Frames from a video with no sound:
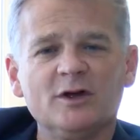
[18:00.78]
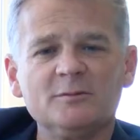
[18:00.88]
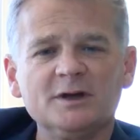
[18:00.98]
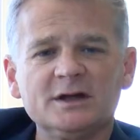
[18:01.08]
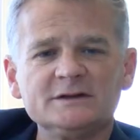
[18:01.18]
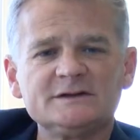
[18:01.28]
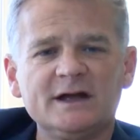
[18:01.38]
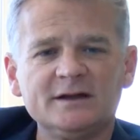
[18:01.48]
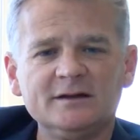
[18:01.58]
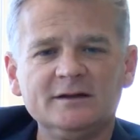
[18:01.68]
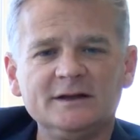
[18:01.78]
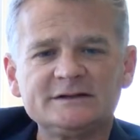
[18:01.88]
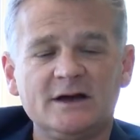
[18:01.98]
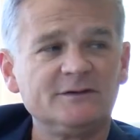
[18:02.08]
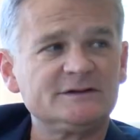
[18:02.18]
one because that
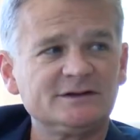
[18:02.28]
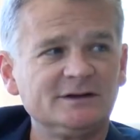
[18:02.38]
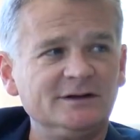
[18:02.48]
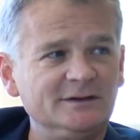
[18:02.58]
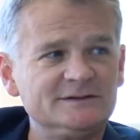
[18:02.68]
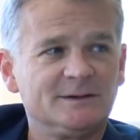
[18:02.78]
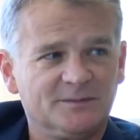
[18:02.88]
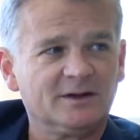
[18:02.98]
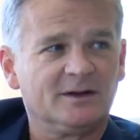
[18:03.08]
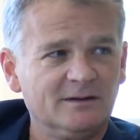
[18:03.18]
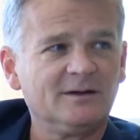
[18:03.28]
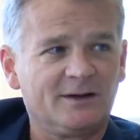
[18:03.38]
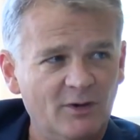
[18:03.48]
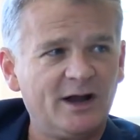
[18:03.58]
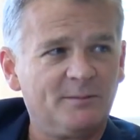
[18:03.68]
that's obviously something that
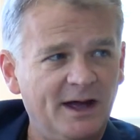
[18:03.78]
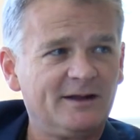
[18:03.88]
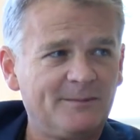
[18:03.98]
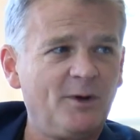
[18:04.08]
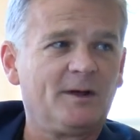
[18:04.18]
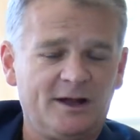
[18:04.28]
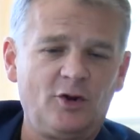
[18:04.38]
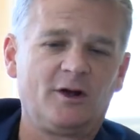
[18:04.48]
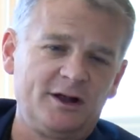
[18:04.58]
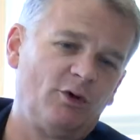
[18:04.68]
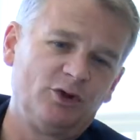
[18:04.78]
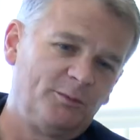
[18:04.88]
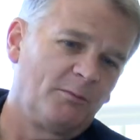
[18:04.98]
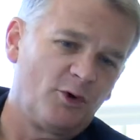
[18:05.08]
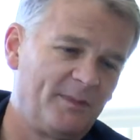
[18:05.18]
I write about. I, pro- I know I know a
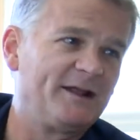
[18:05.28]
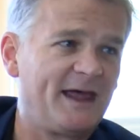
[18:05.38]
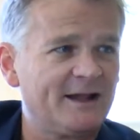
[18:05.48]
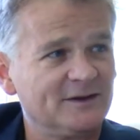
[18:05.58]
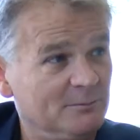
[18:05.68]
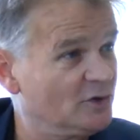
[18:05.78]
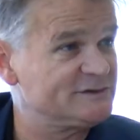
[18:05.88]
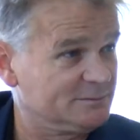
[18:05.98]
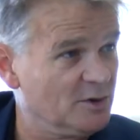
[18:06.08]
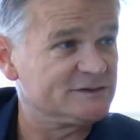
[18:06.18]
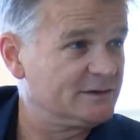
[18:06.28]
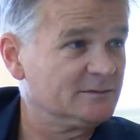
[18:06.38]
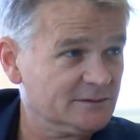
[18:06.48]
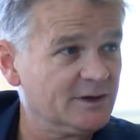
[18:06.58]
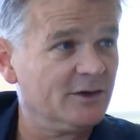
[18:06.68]
little bit more about that than most most
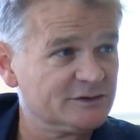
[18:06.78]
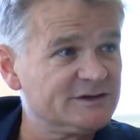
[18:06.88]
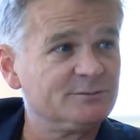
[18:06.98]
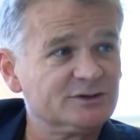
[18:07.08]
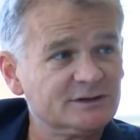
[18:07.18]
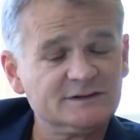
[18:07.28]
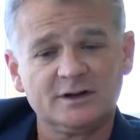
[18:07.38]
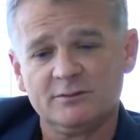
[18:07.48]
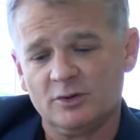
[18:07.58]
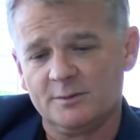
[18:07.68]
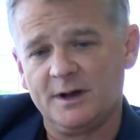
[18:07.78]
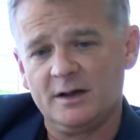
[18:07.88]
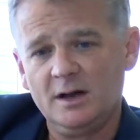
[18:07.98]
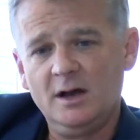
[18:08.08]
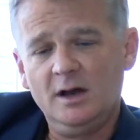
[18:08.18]
of the other subjects that I wrote
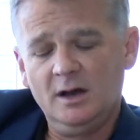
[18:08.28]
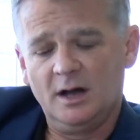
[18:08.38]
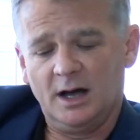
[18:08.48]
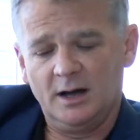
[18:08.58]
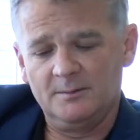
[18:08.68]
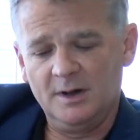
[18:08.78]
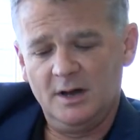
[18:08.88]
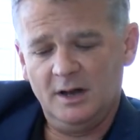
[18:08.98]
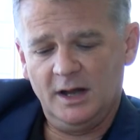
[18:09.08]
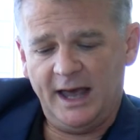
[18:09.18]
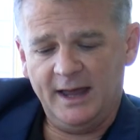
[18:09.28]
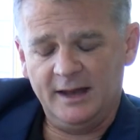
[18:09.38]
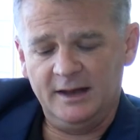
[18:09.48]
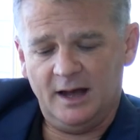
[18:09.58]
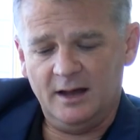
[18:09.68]
about, um,
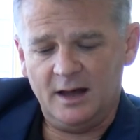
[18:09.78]
and